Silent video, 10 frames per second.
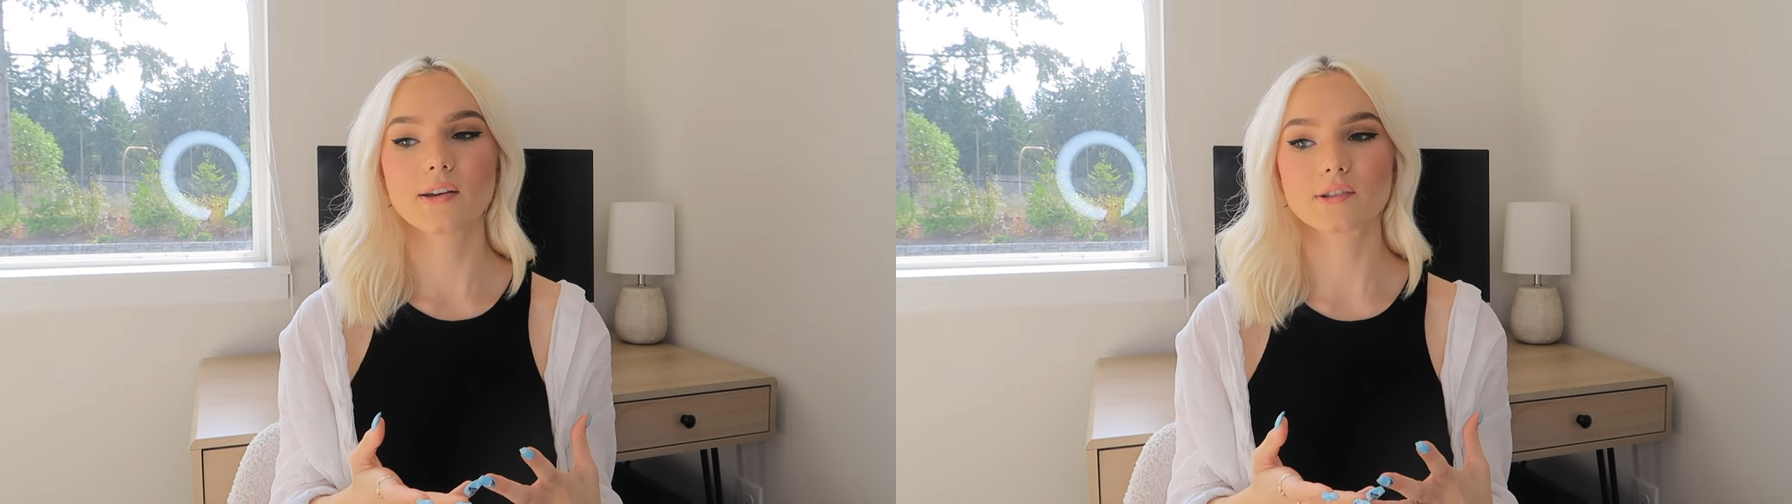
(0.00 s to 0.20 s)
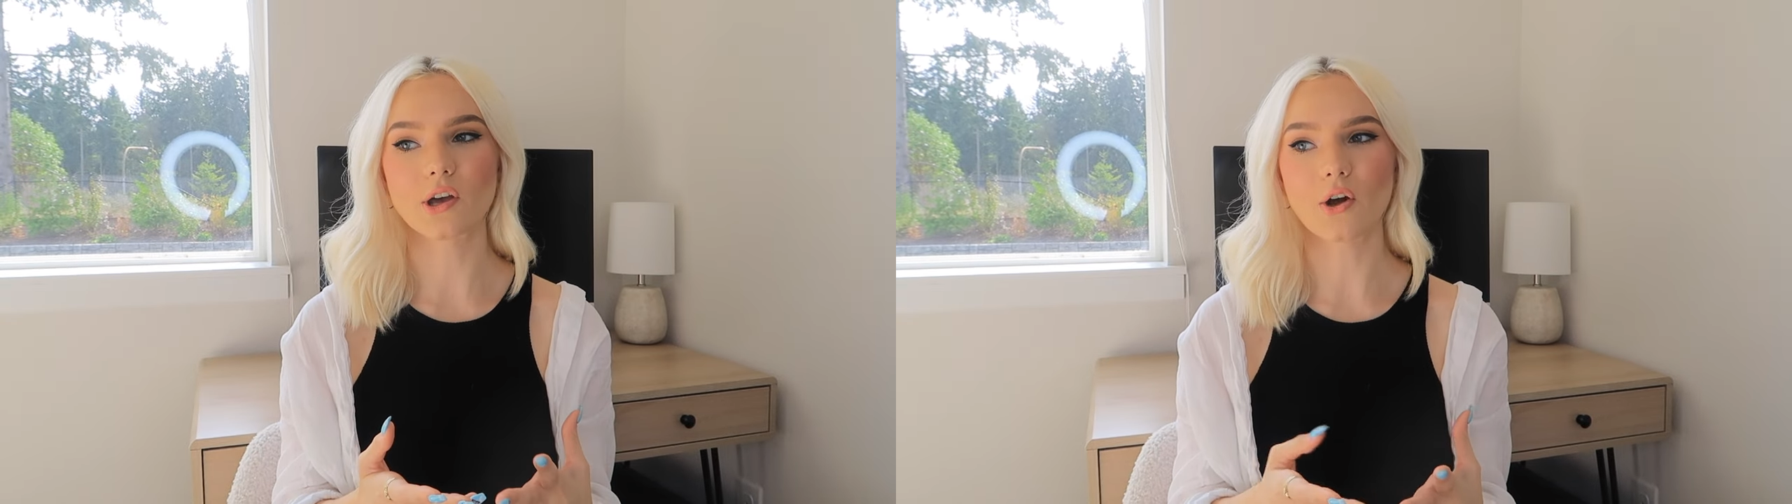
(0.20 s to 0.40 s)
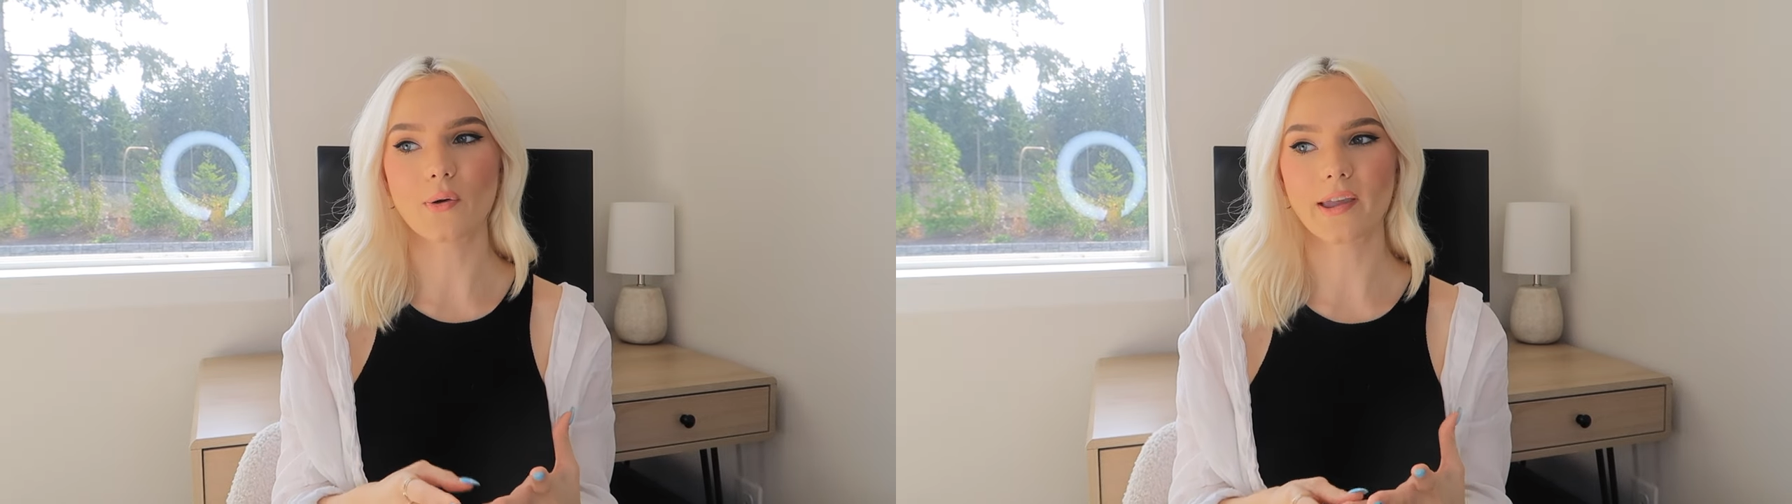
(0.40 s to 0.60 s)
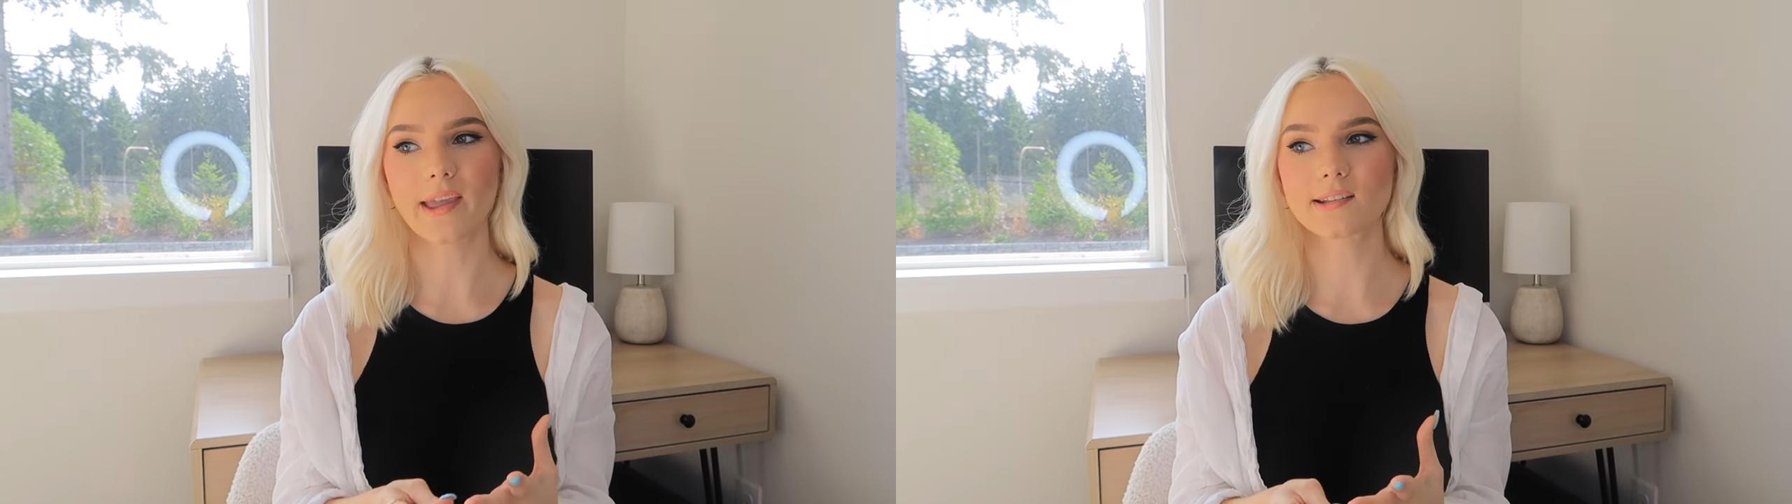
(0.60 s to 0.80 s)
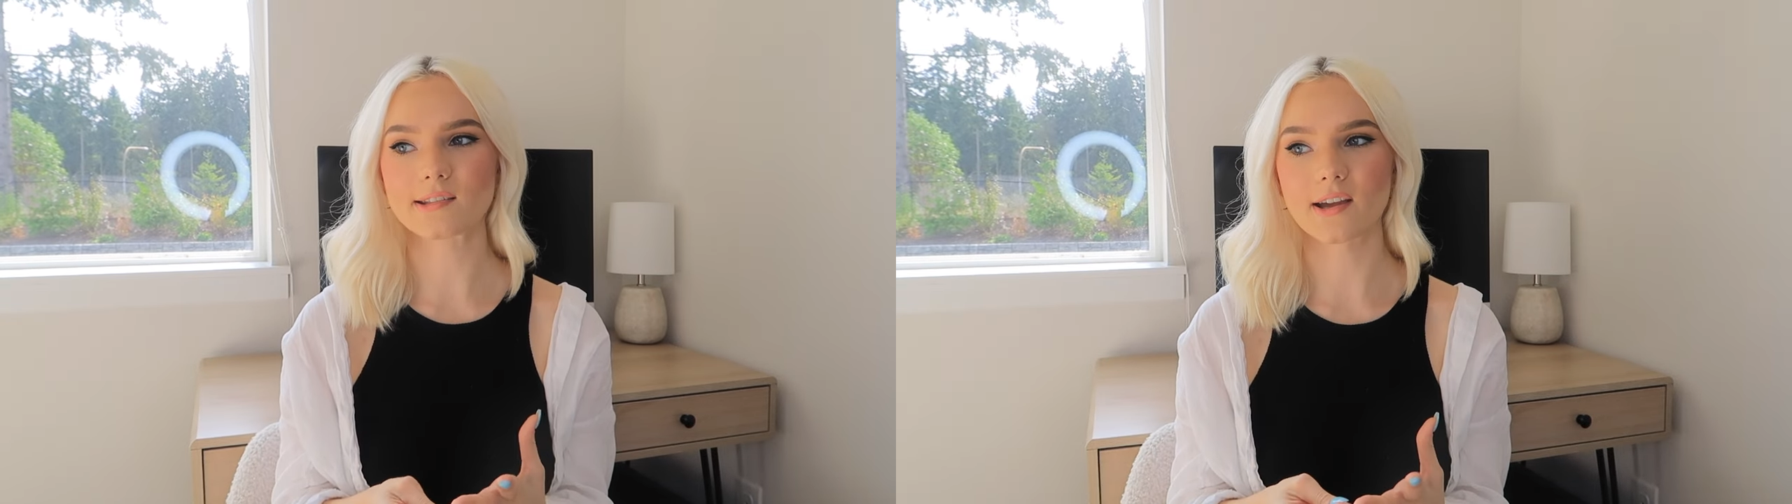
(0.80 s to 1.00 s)
So I
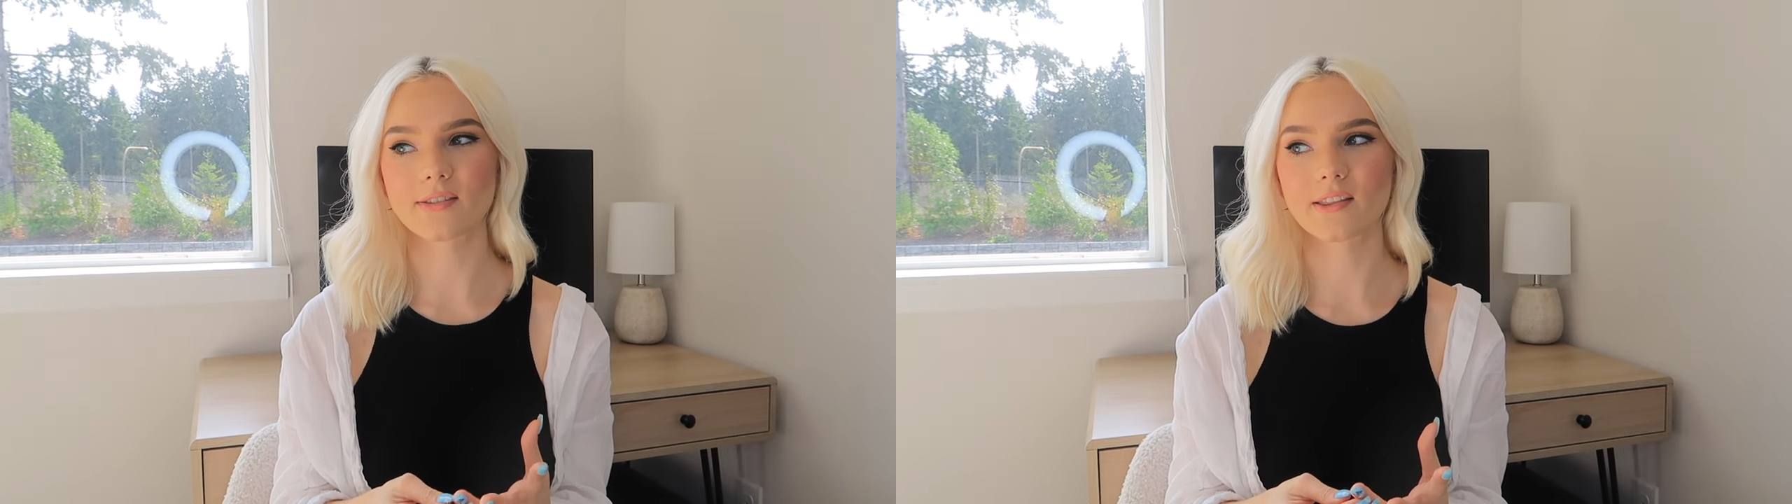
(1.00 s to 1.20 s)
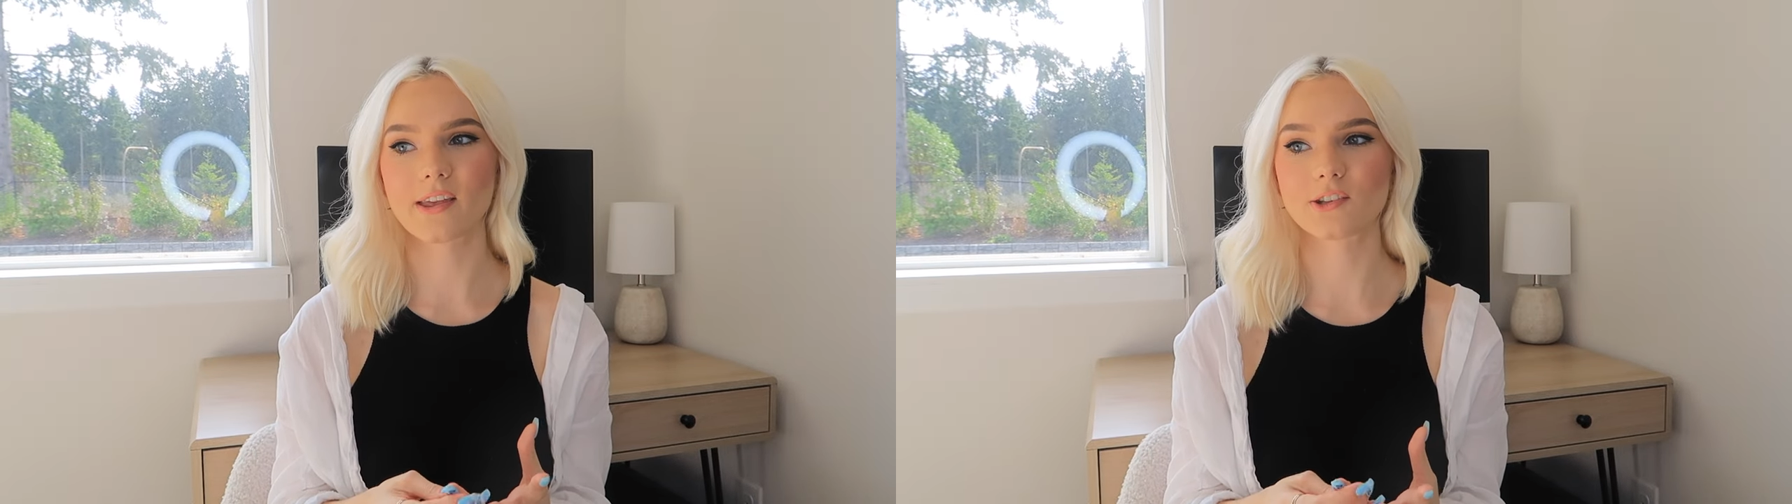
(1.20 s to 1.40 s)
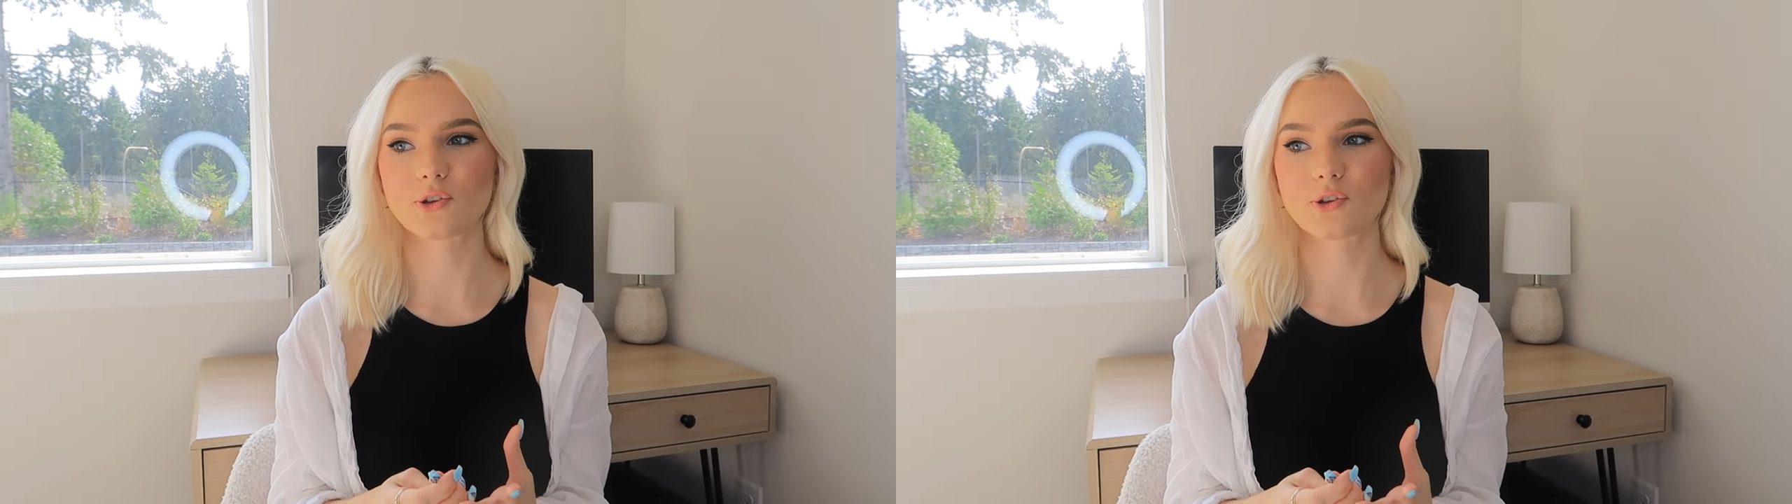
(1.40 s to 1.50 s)
can't say that they